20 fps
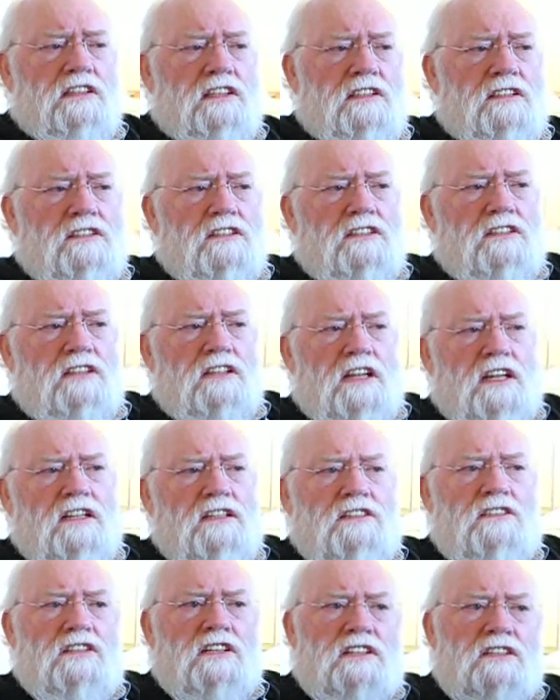it's
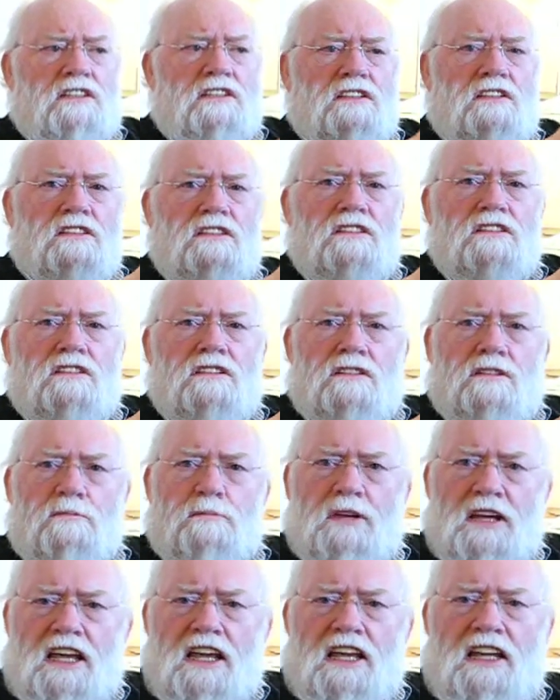not just to the
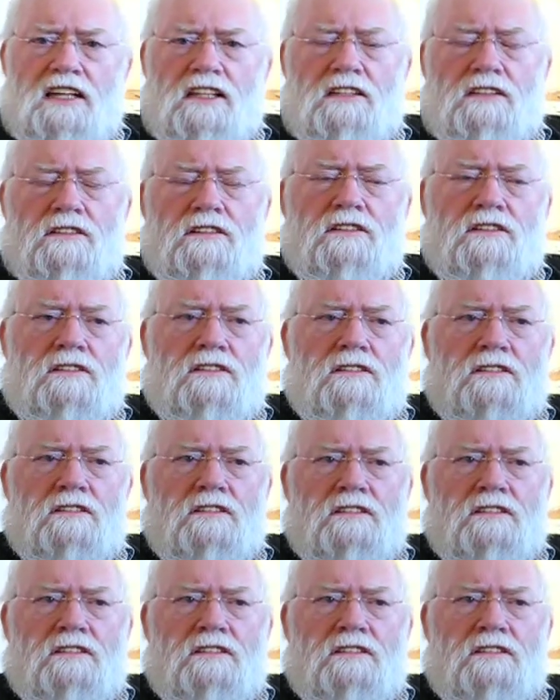page,